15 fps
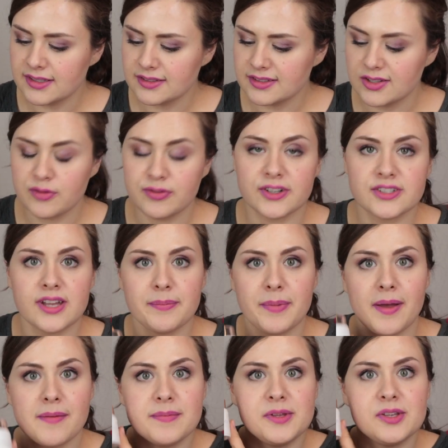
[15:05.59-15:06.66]
So first up,
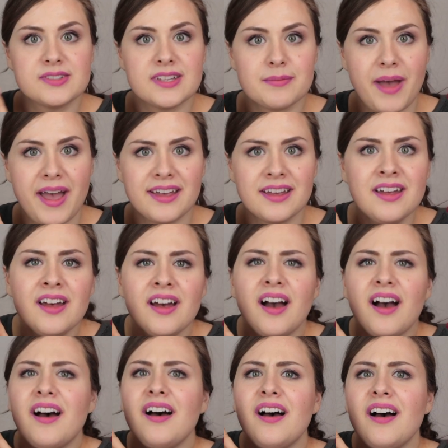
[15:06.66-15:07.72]
I'm using
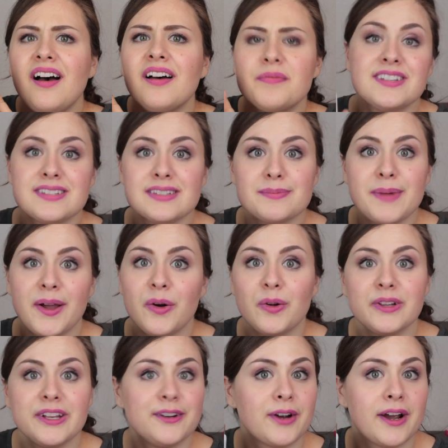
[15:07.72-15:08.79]
this is my
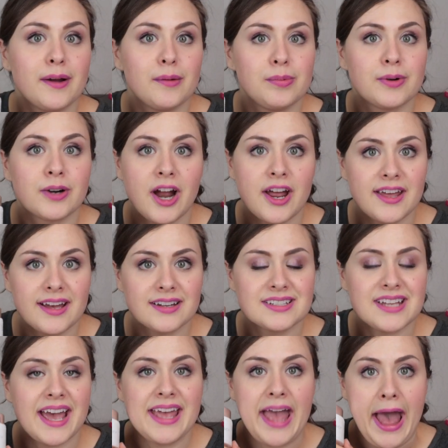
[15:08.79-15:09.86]
holy grail product.
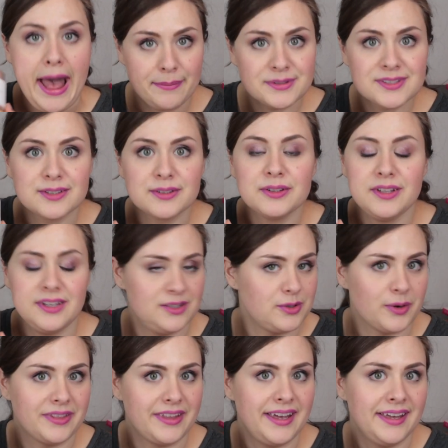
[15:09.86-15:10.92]
I absolutely
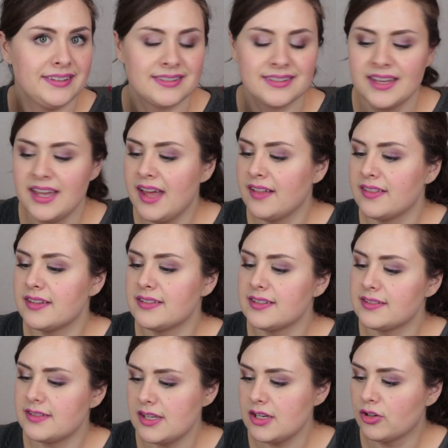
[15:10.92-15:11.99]
adore this. This
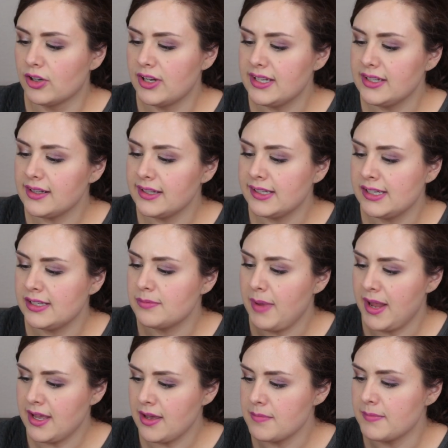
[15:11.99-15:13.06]
is the Green Clean
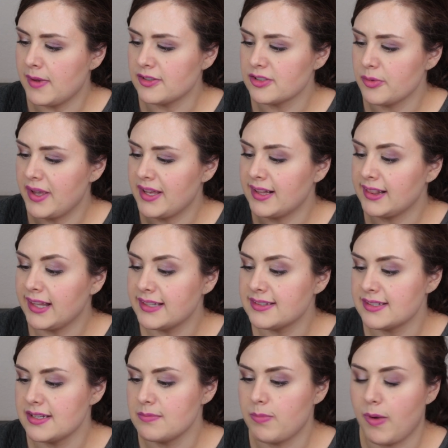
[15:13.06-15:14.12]
Makeup Melt-Away
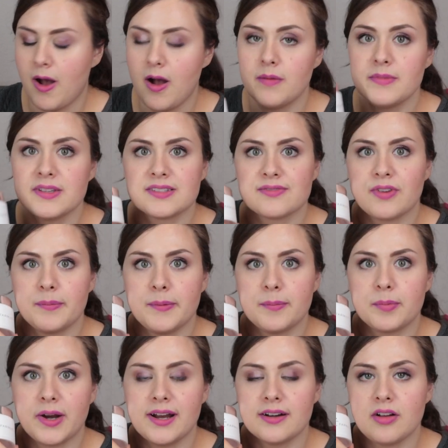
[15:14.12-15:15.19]
Cleansing Balm. This is from a
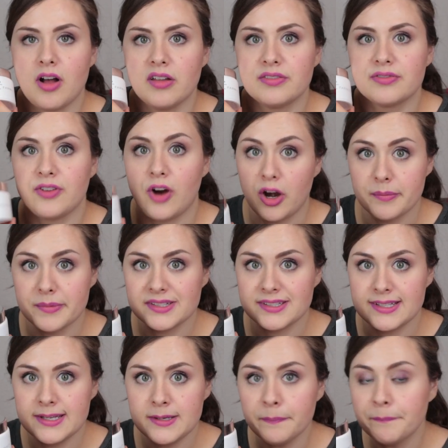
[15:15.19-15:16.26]
brand called
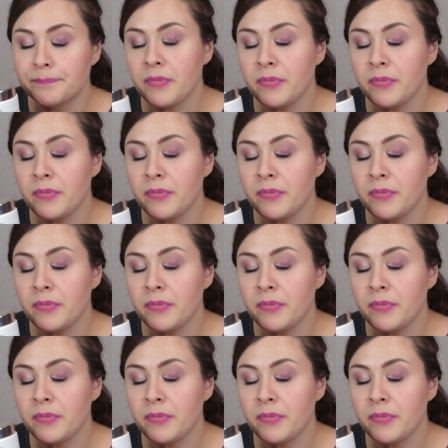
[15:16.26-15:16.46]
Farmacy.